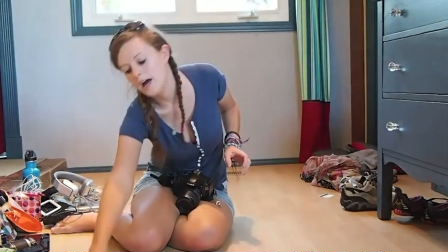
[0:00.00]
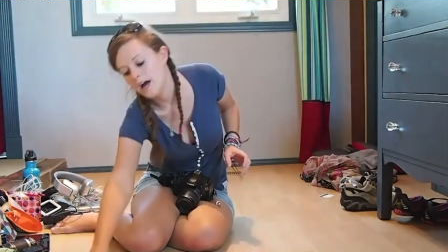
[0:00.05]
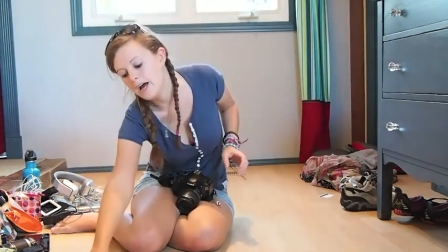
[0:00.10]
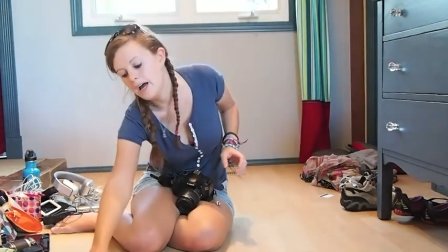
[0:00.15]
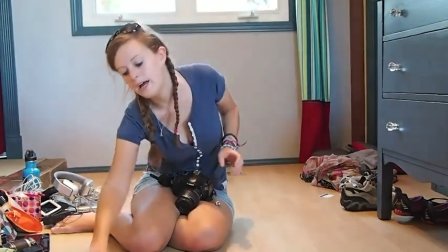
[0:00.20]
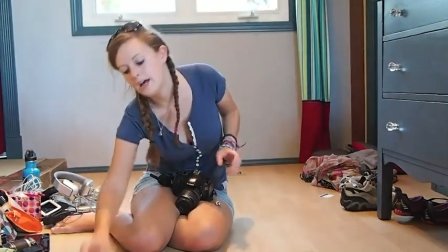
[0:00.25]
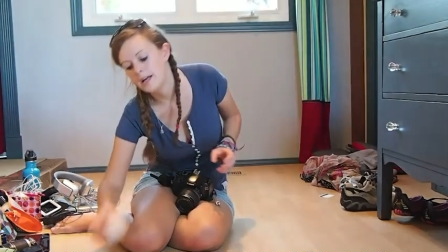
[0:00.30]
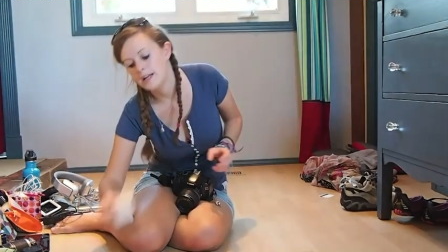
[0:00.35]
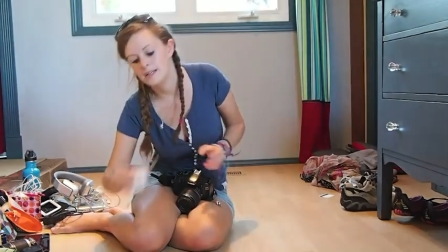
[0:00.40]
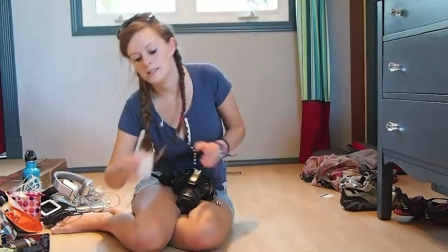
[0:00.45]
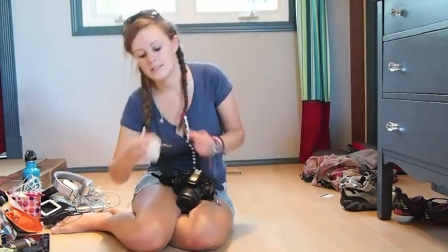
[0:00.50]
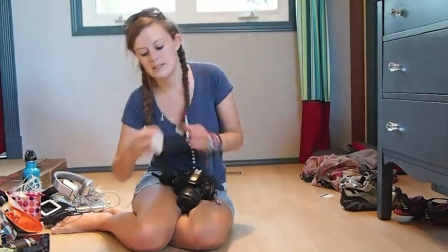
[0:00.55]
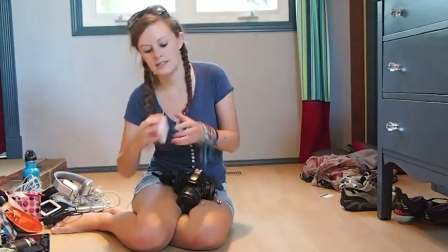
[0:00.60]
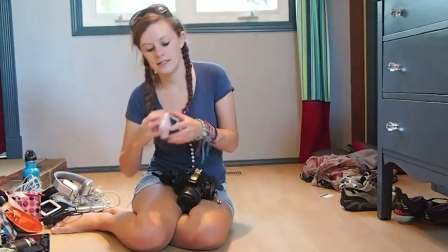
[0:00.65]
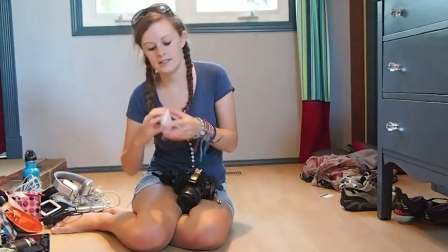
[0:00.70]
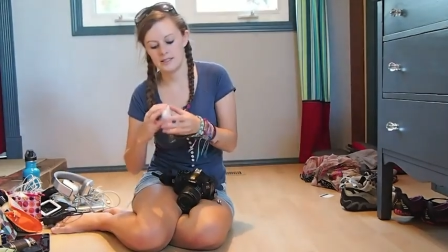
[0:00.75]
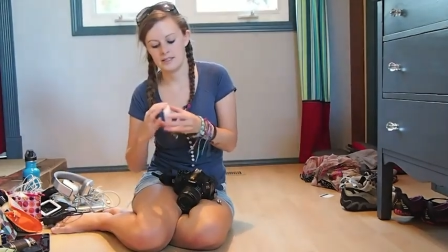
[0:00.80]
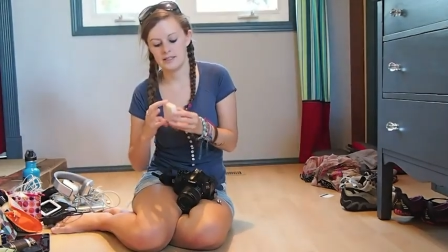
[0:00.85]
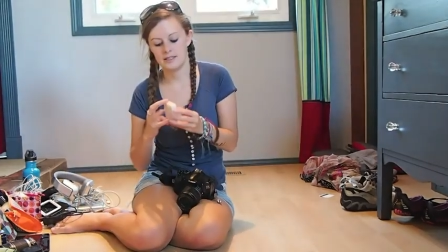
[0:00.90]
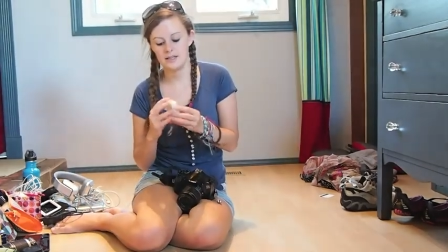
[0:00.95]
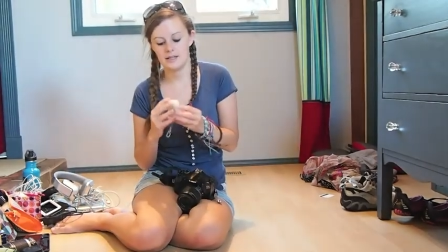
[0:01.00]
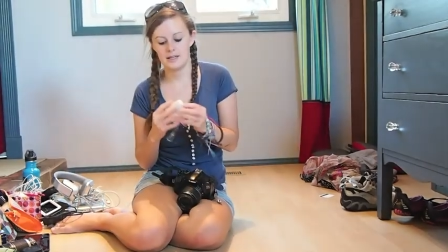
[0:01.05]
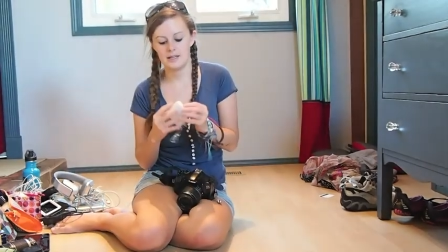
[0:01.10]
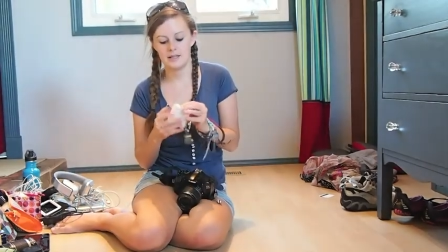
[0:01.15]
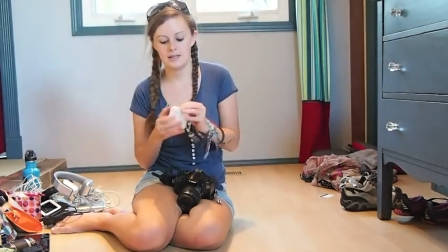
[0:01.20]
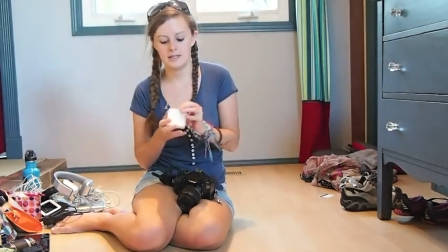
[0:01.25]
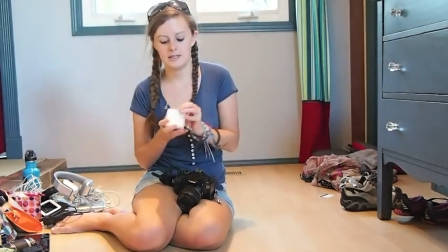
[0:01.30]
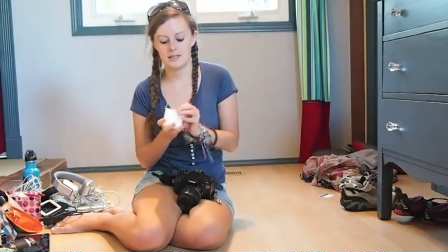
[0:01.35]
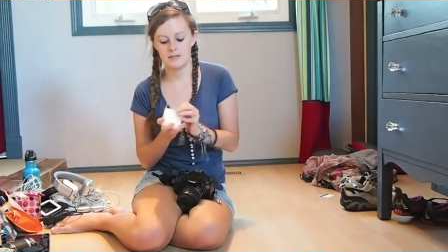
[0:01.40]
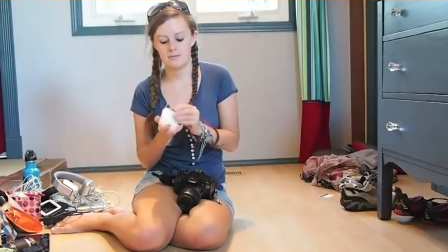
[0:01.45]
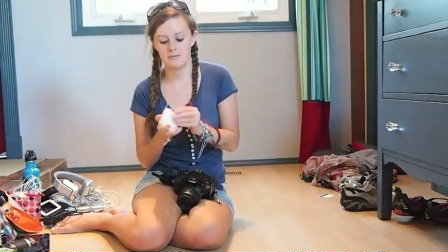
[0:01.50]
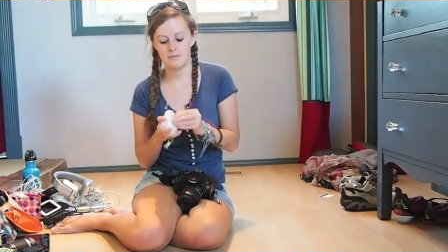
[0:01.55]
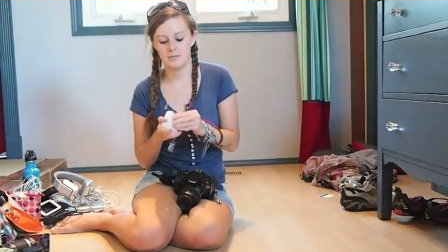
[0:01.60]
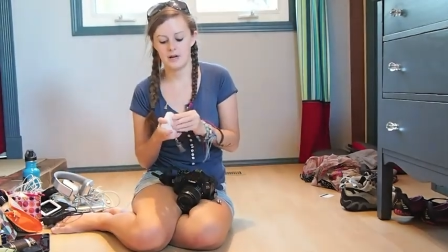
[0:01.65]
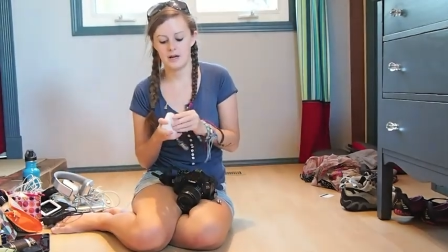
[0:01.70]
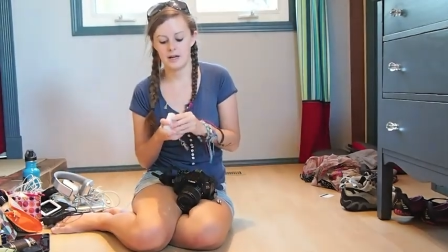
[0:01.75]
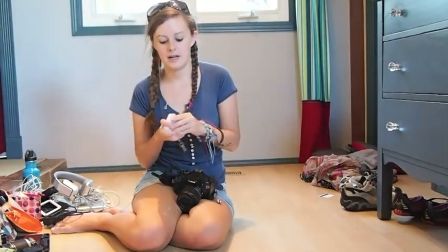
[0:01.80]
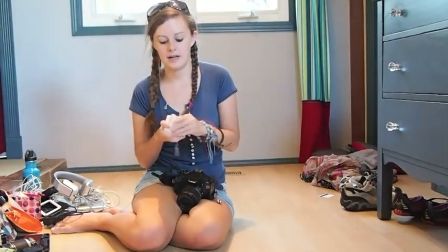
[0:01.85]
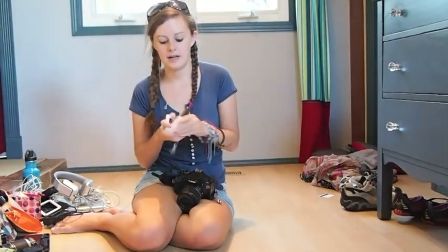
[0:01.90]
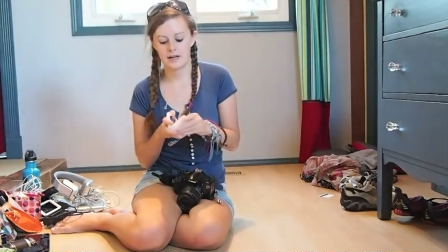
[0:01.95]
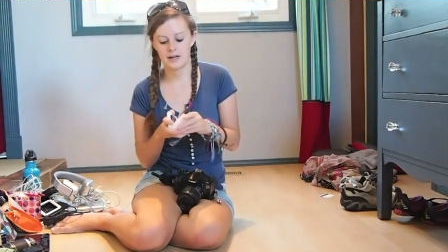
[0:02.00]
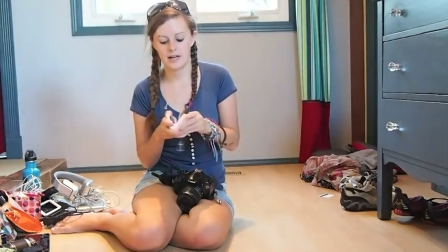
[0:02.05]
and this is my